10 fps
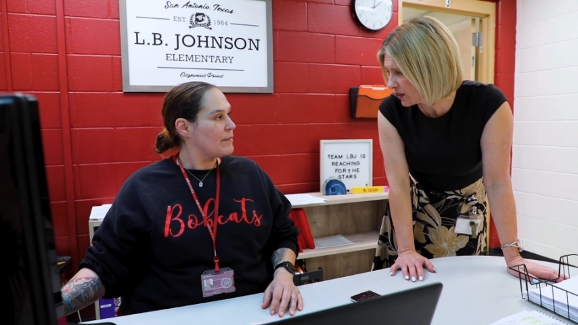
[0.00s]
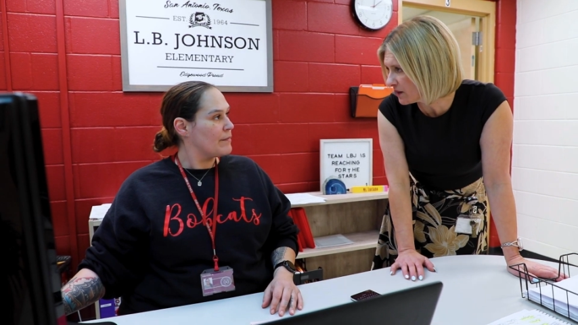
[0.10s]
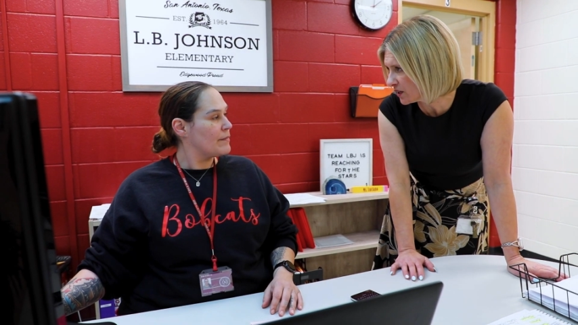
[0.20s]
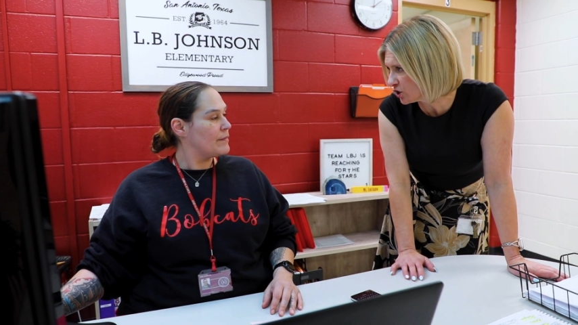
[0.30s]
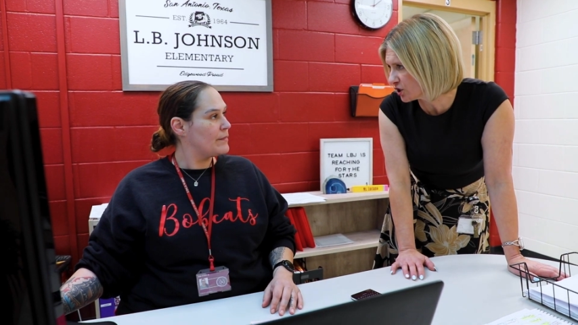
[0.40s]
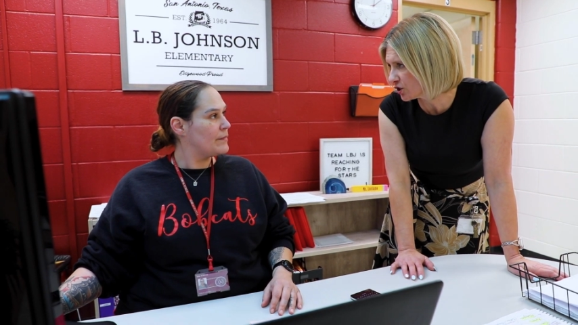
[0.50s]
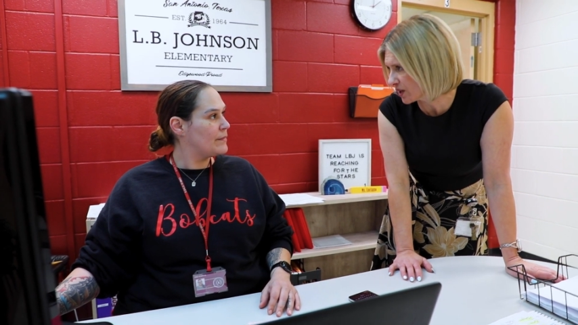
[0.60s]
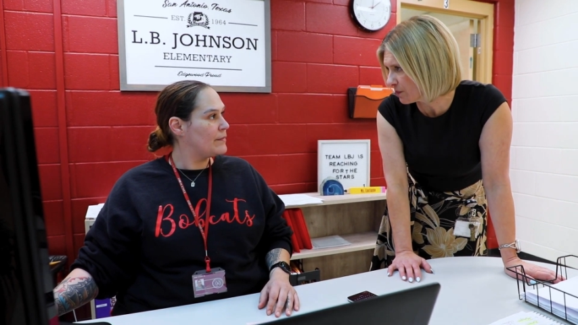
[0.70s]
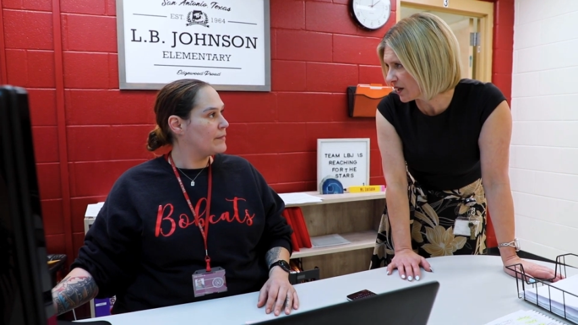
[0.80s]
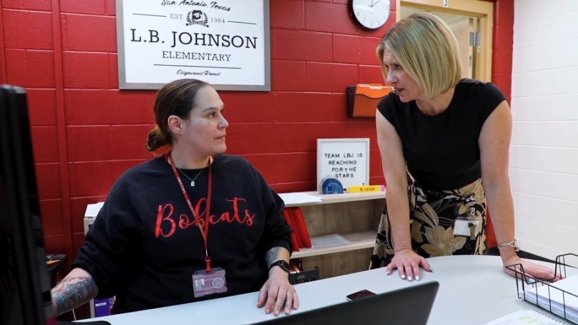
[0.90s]
Speaker 1: Vice
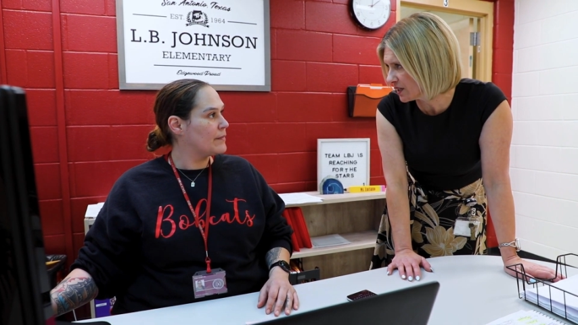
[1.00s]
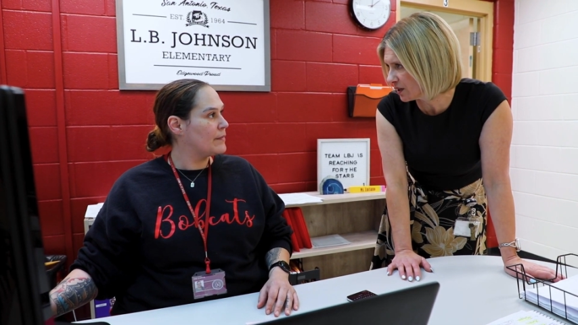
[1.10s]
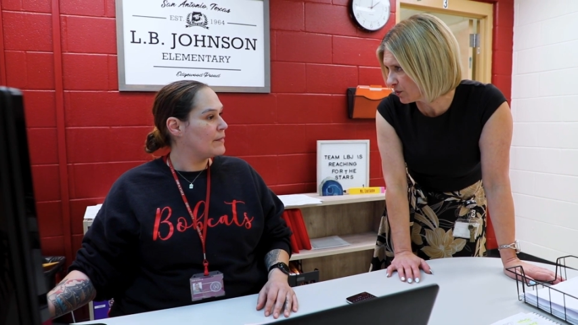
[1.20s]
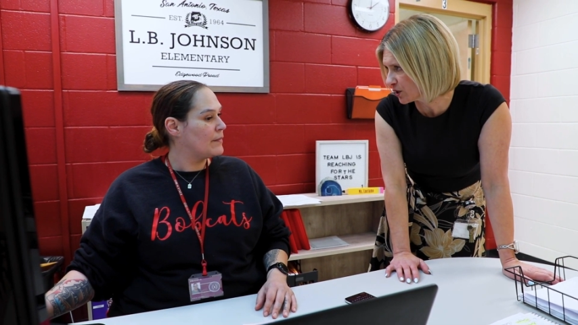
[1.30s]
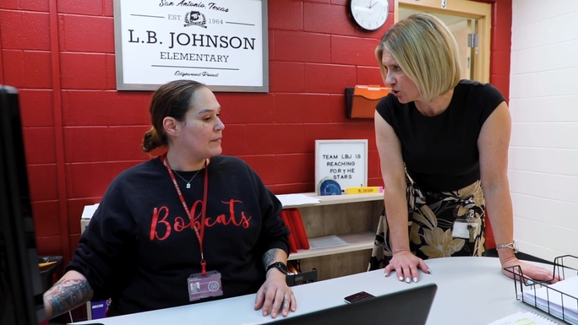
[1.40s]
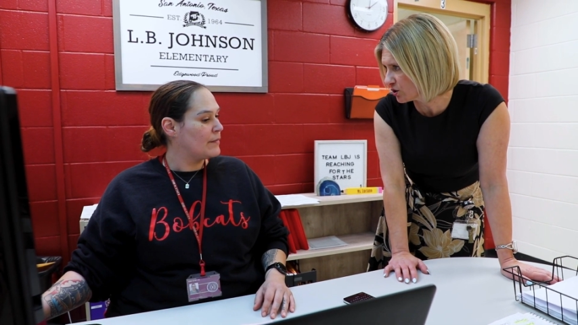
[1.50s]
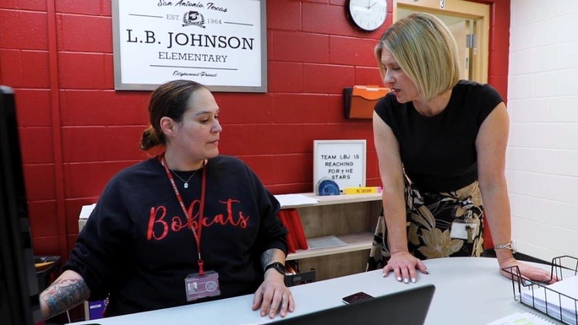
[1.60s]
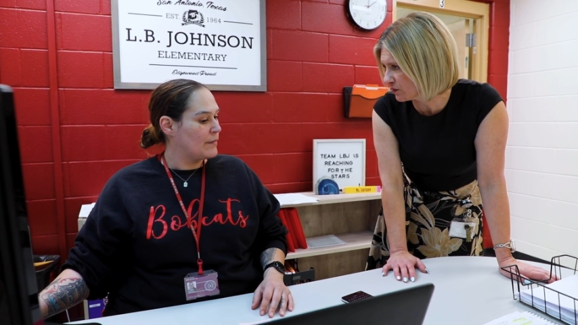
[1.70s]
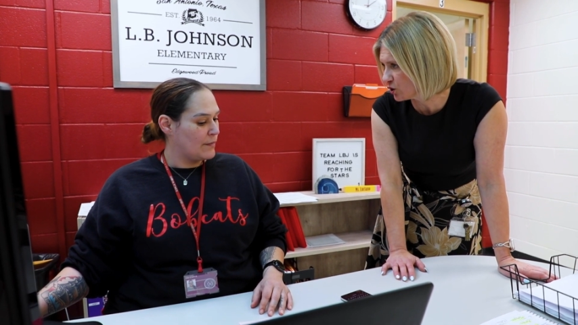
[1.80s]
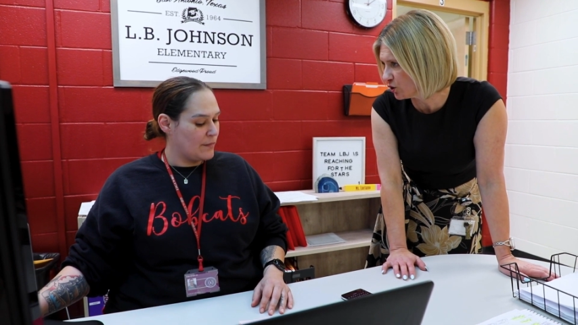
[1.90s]
Principal Marte
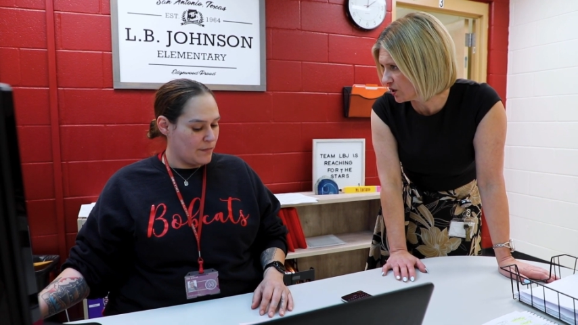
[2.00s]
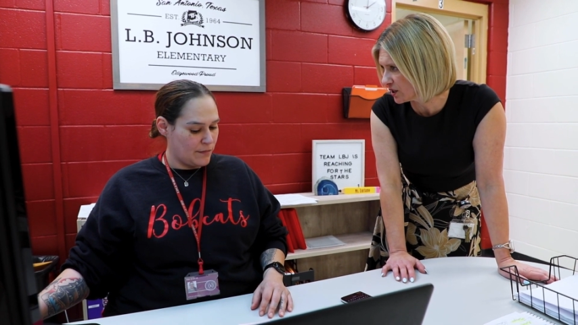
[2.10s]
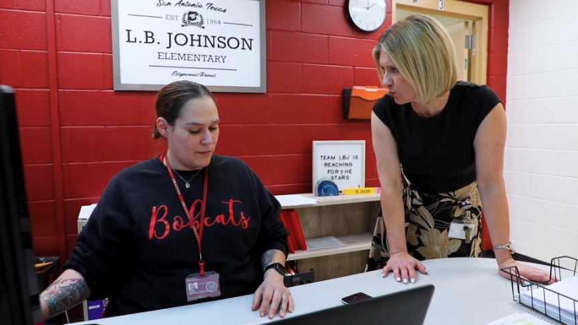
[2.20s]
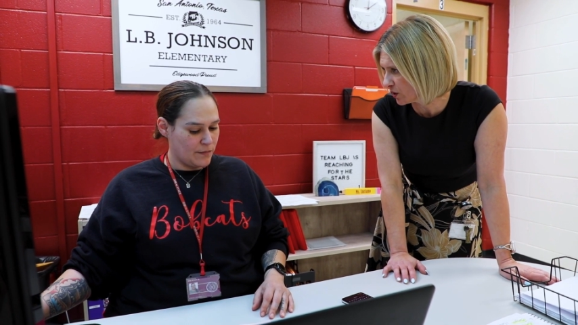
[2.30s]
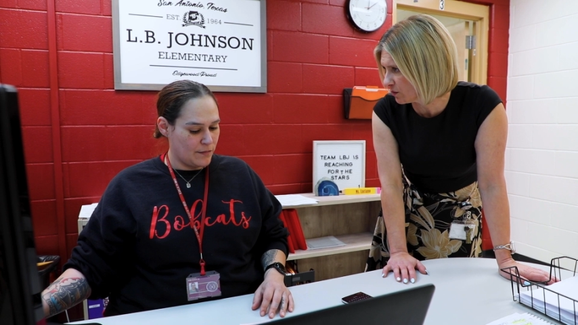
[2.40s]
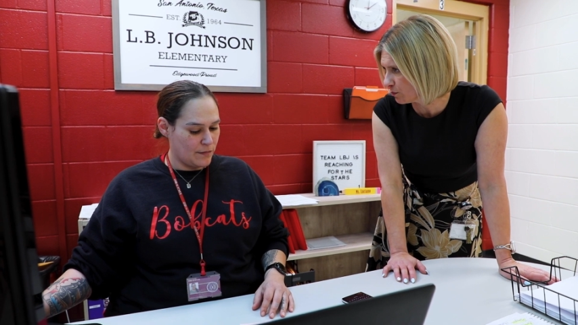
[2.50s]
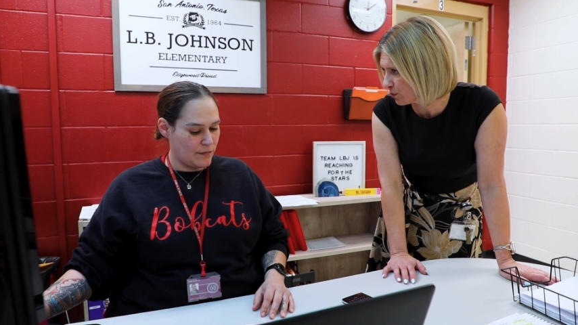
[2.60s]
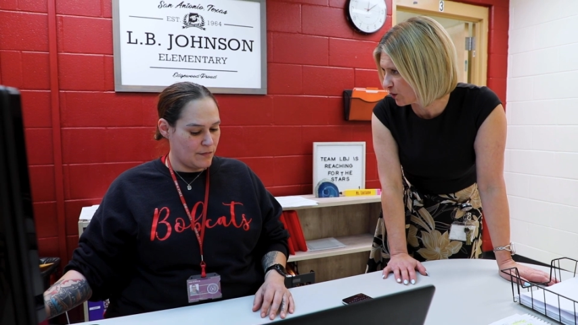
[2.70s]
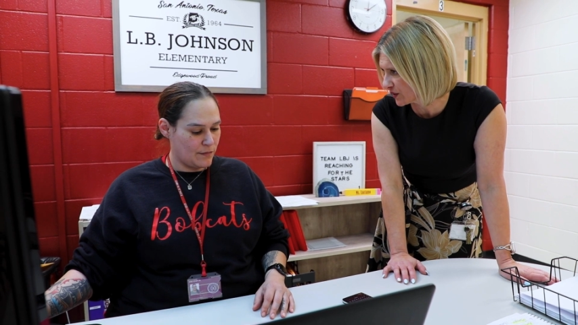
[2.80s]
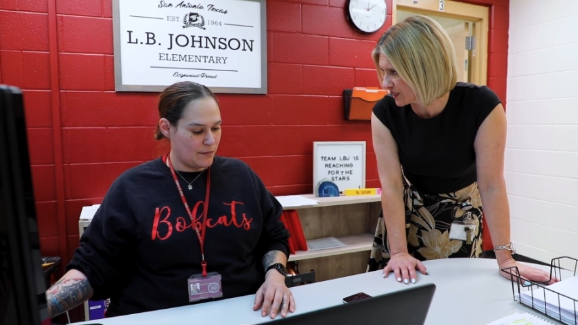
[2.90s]
Neshem is
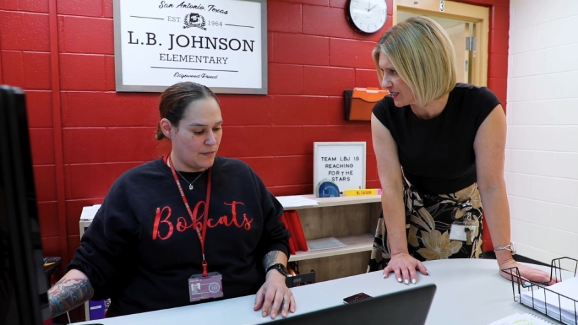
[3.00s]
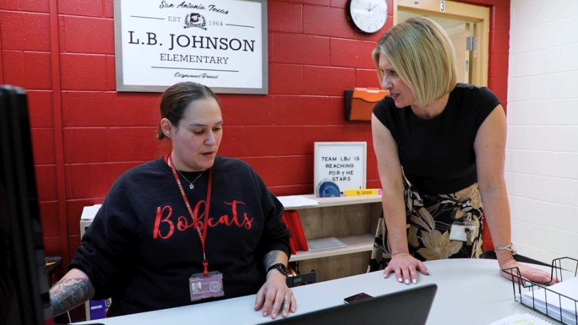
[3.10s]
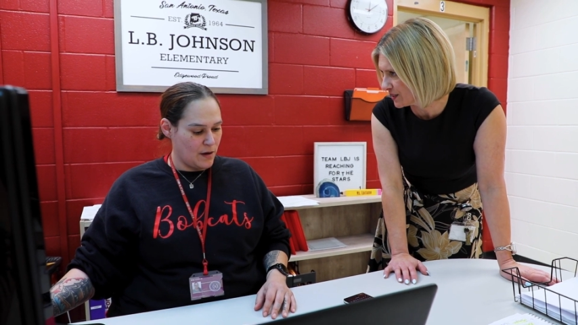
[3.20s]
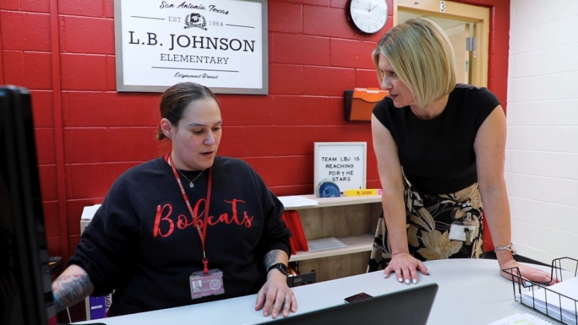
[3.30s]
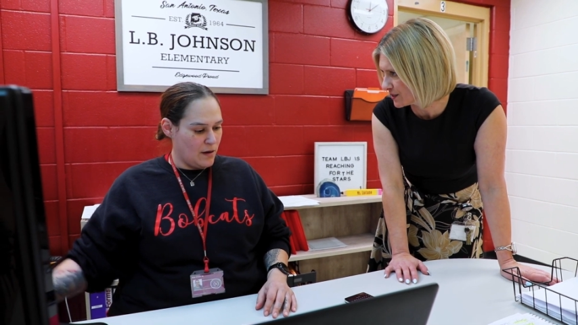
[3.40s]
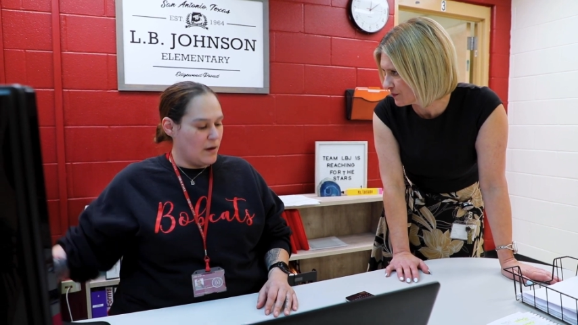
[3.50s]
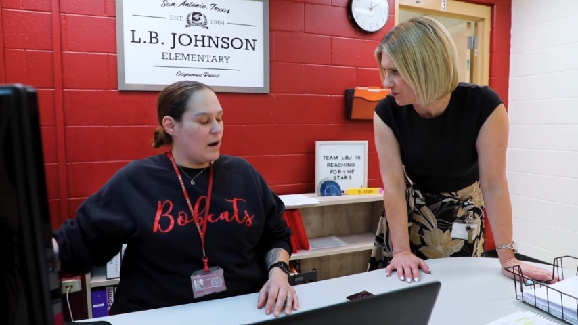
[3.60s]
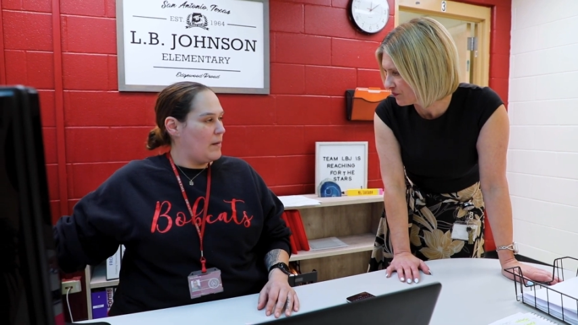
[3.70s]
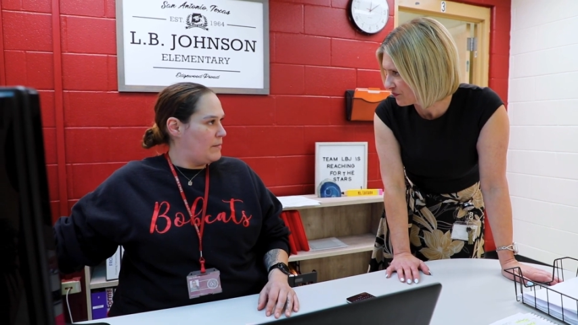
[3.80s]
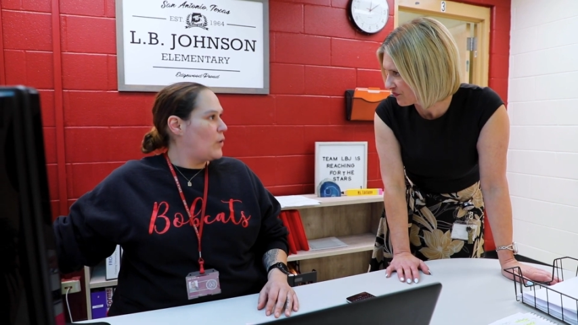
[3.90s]
already beginning
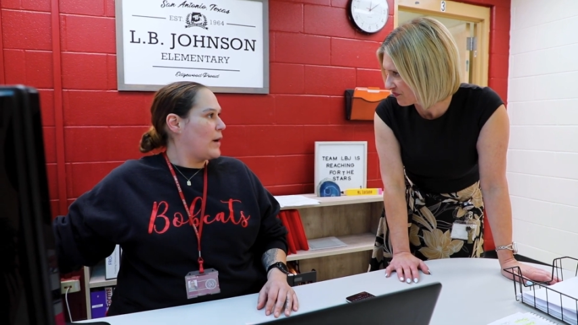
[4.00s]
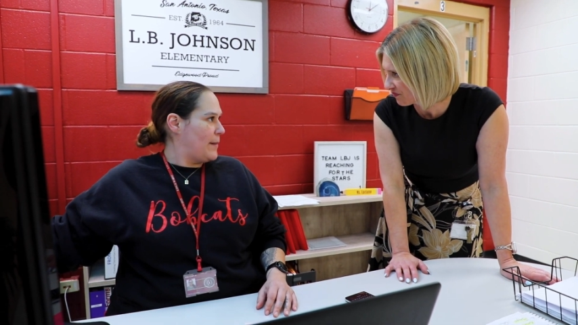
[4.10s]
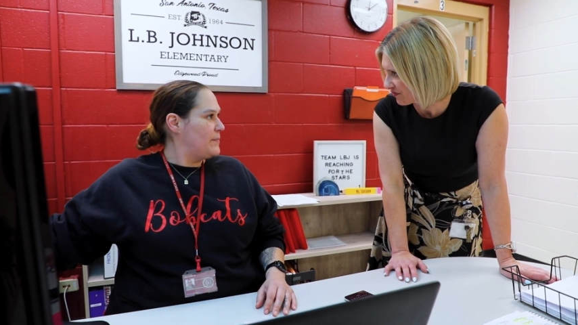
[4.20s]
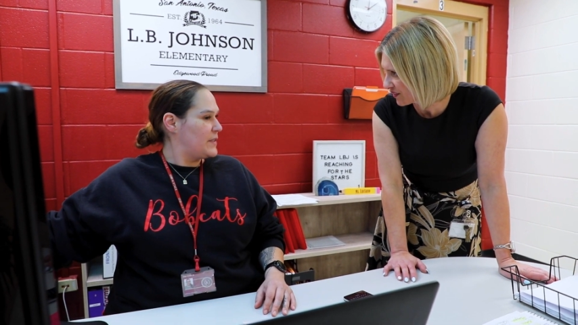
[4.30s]
her day.